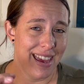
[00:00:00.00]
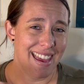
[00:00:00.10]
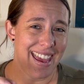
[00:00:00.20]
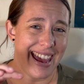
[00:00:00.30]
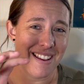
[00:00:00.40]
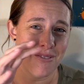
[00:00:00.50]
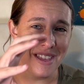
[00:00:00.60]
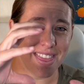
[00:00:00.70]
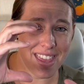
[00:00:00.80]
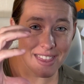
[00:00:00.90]
And
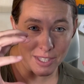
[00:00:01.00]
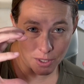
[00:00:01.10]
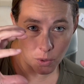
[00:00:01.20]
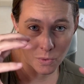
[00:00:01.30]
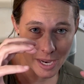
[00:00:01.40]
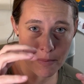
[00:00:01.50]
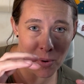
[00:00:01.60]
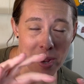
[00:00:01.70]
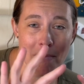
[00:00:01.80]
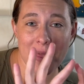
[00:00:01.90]
within the
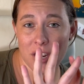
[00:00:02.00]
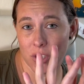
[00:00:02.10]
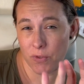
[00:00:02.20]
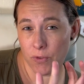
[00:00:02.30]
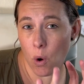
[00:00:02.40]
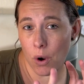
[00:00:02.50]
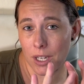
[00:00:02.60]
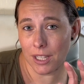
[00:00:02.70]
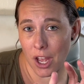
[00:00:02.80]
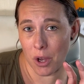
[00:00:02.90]
cerebrum, there's four
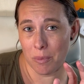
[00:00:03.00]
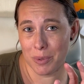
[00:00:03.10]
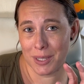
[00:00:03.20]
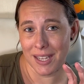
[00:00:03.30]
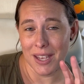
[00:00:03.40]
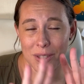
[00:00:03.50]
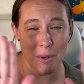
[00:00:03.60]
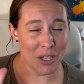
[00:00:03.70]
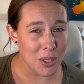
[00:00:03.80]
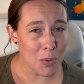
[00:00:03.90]
lobes. So
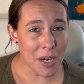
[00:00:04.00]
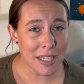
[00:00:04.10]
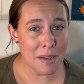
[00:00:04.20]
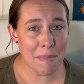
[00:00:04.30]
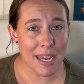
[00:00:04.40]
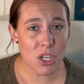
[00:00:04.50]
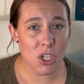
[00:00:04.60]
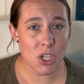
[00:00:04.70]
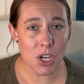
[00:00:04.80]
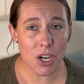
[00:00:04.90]
I just wanted to make
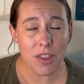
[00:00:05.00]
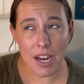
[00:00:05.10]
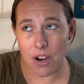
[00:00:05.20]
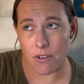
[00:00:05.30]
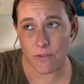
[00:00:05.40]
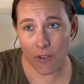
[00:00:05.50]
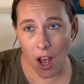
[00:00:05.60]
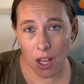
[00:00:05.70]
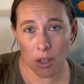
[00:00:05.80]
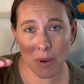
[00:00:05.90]
sure that you're
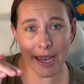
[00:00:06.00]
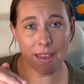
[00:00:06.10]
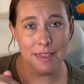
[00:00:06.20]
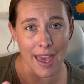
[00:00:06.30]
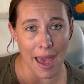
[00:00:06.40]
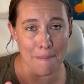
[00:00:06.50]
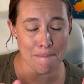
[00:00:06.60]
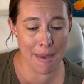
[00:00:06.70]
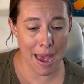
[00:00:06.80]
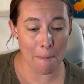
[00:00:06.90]
following that
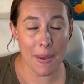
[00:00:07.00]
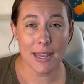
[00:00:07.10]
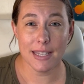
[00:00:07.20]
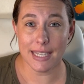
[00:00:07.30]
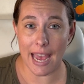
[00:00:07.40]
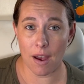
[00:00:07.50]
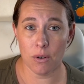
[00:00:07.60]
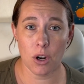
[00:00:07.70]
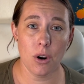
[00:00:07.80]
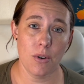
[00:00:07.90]
map
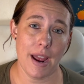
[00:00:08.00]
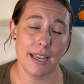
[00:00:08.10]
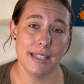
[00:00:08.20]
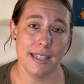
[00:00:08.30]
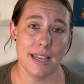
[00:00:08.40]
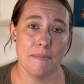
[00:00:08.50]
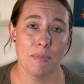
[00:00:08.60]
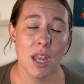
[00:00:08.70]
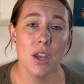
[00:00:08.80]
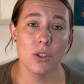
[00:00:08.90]
down correctly.
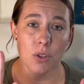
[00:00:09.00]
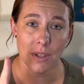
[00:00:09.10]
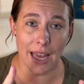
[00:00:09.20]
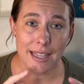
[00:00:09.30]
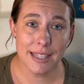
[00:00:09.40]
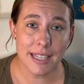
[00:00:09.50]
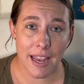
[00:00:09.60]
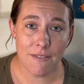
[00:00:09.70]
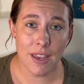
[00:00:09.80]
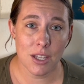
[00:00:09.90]
So let's
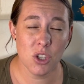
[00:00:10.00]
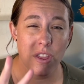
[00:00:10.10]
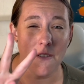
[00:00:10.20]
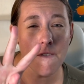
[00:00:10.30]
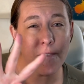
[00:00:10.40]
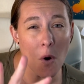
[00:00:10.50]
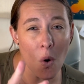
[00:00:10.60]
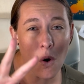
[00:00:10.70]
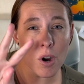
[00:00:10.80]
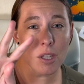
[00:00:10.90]
dive into the
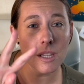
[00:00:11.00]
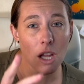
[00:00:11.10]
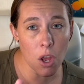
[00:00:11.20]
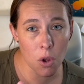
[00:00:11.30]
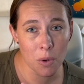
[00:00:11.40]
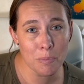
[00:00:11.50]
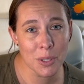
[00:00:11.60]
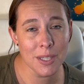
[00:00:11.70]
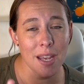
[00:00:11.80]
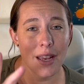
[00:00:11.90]
four
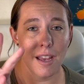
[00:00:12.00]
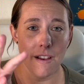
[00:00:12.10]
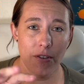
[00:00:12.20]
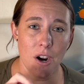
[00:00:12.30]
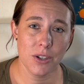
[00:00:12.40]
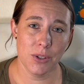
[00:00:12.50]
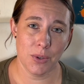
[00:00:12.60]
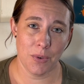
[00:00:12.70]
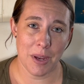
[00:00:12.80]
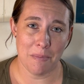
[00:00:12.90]
lobes of our
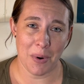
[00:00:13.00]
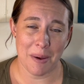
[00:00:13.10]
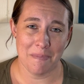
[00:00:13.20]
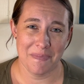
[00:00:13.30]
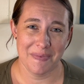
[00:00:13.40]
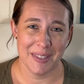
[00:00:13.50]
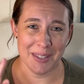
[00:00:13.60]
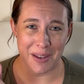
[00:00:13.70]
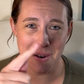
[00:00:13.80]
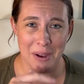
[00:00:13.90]
cerebrum.
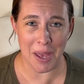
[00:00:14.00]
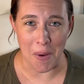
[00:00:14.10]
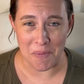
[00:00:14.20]
So here we go.